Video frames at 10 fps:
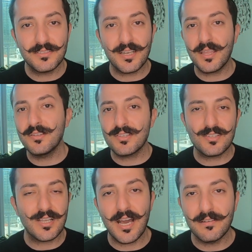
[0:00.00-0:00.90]
Today, this is
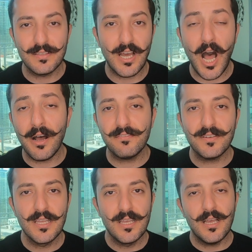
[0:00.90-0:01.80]
a kind of an off
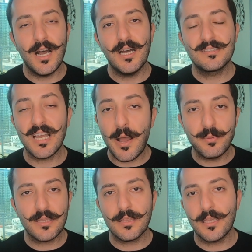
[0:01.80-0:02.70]
uh,
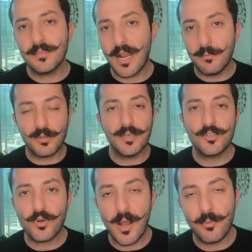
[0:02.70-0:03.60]
topic thing that I'm gonna
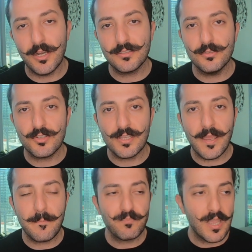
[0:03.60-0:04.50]
drop on Tuesday.